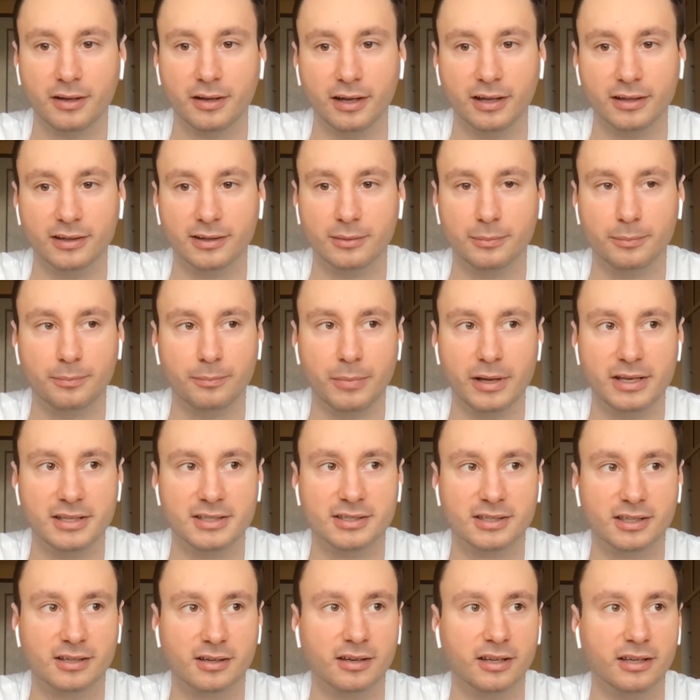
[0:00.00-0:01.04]
And
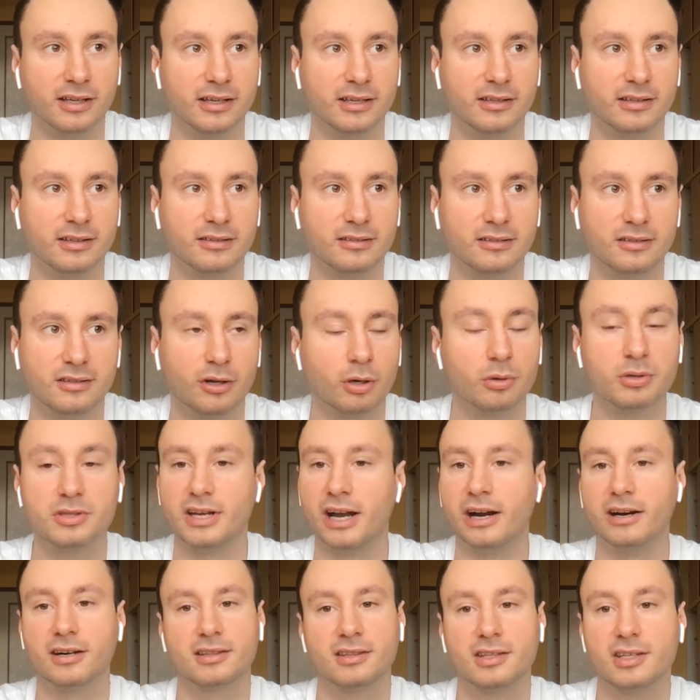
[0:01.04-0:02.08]
basically, those
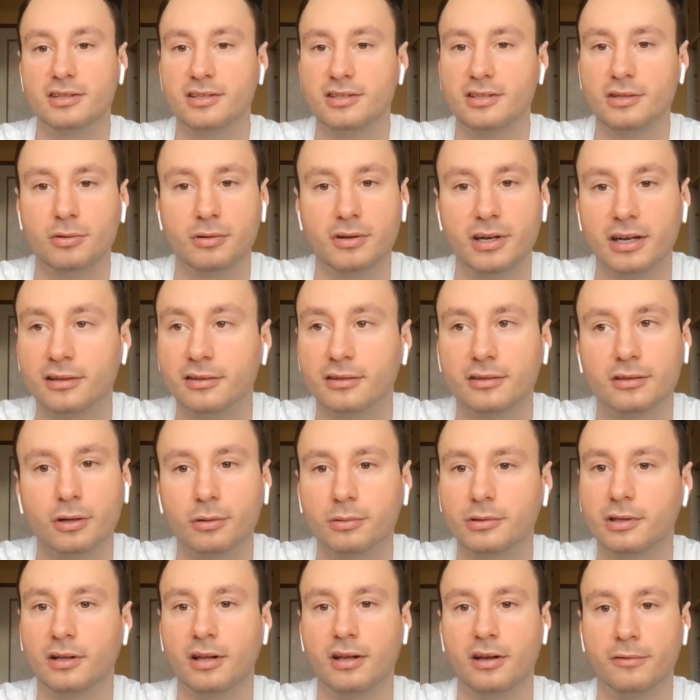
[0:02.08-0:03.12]
are things you can
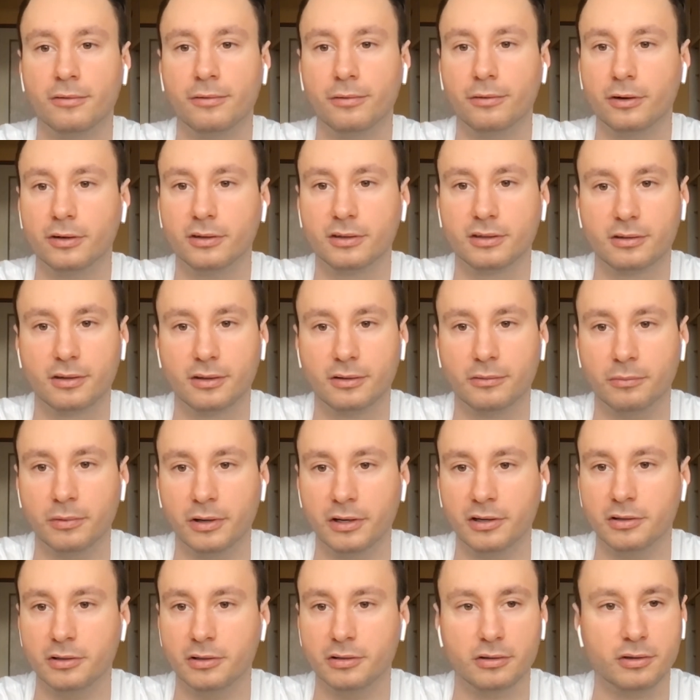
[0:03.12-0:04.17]
totally afford
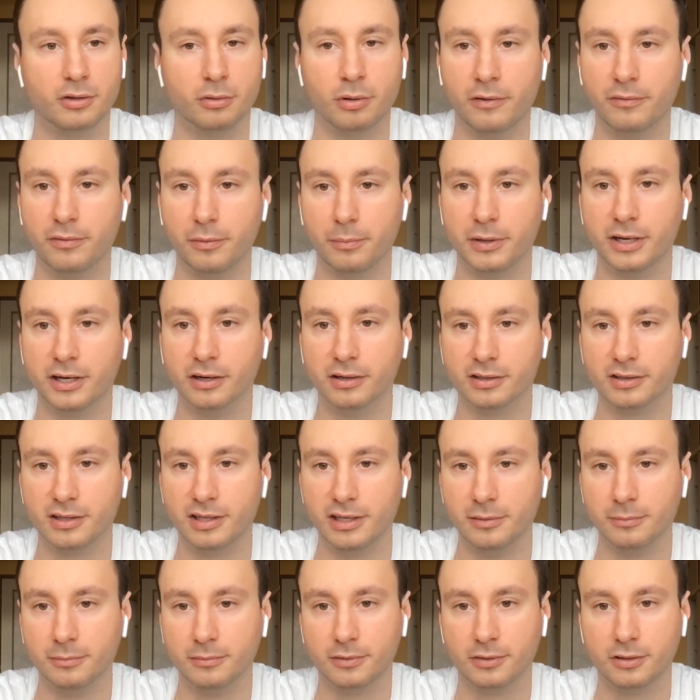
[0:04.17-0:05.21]
when you have a bigger
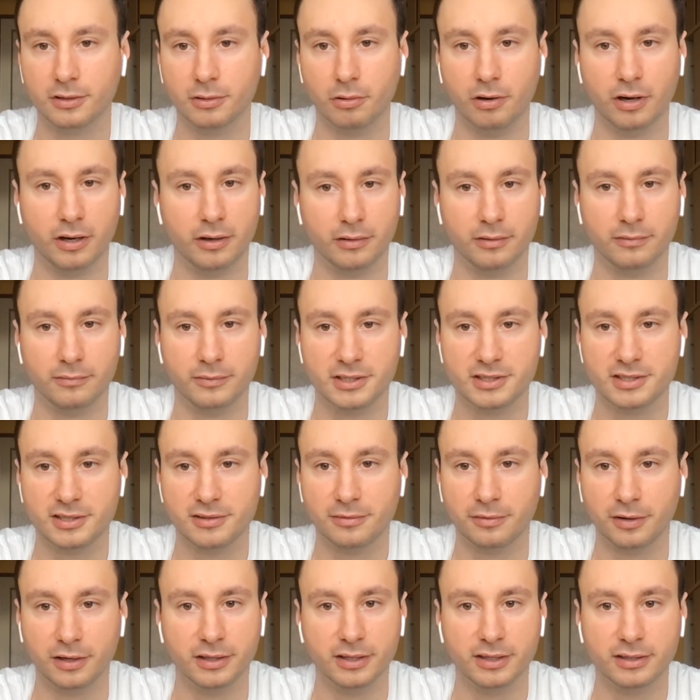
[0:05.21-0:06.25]
team. You are VC
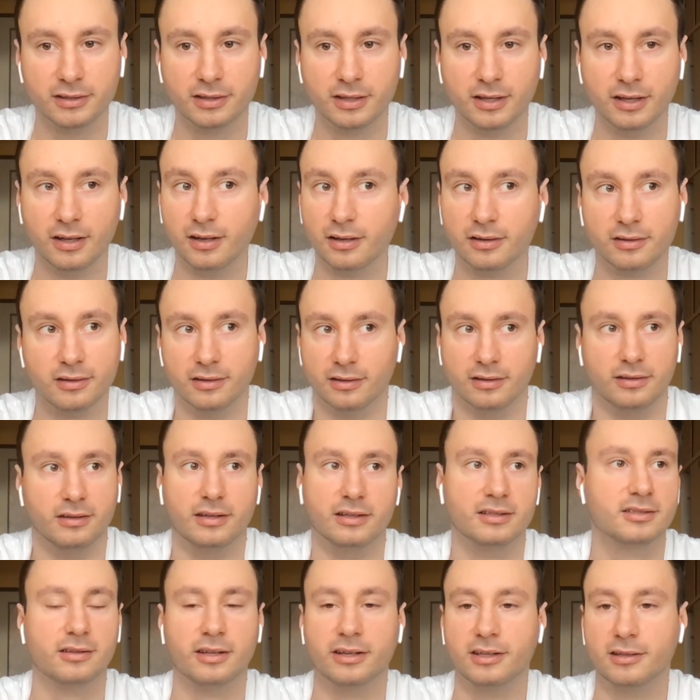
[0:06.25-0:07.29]
funded.
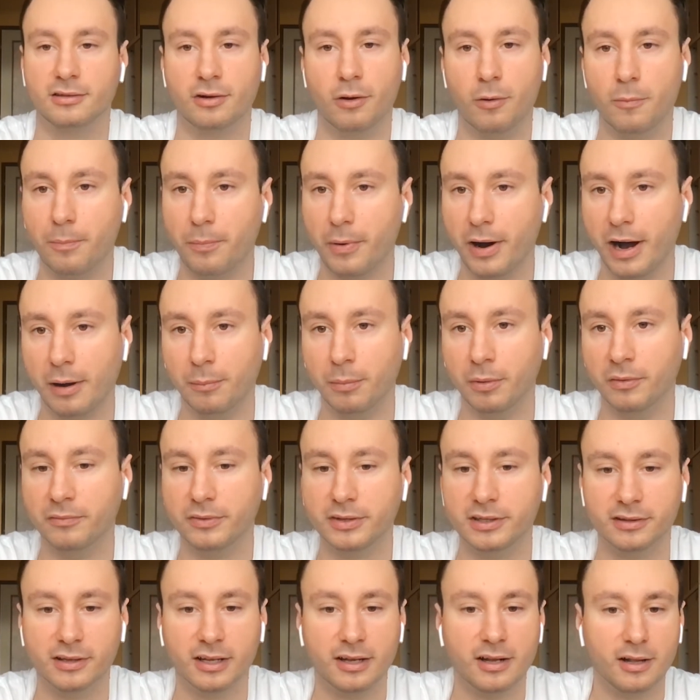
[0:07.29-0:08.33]
That's like no problem
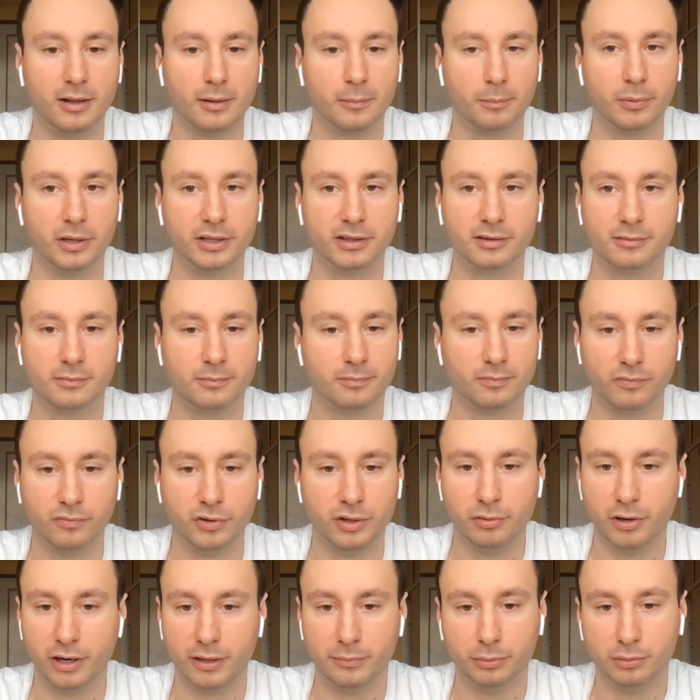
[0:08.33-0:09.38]
with it. But
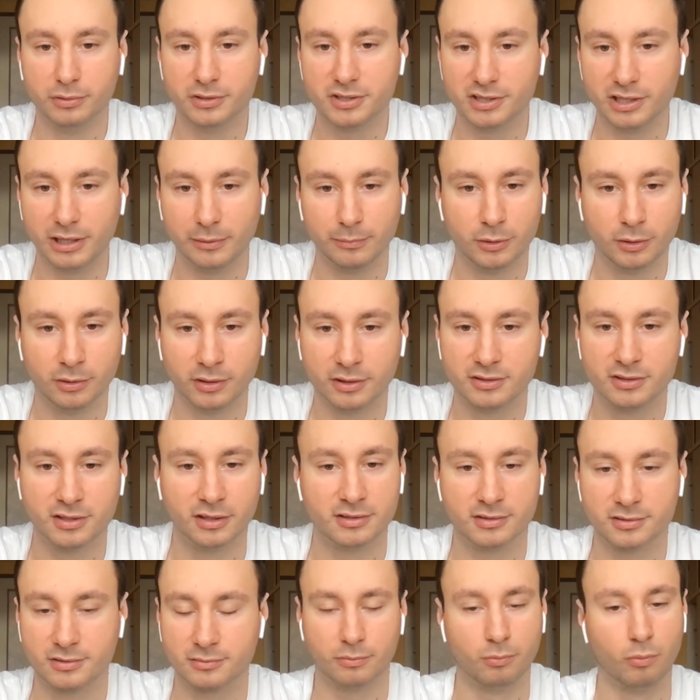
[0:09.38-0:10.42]
when you are bootstrap, you have
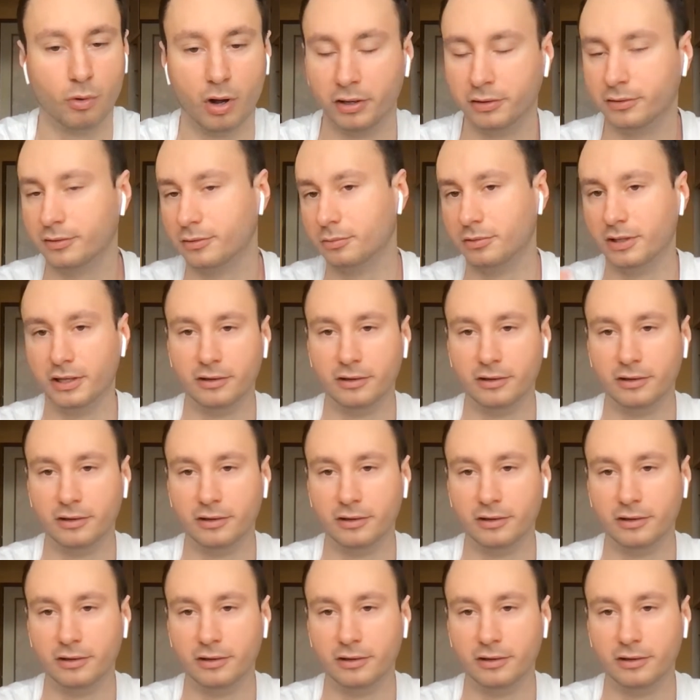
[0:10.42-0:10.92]
just 1-2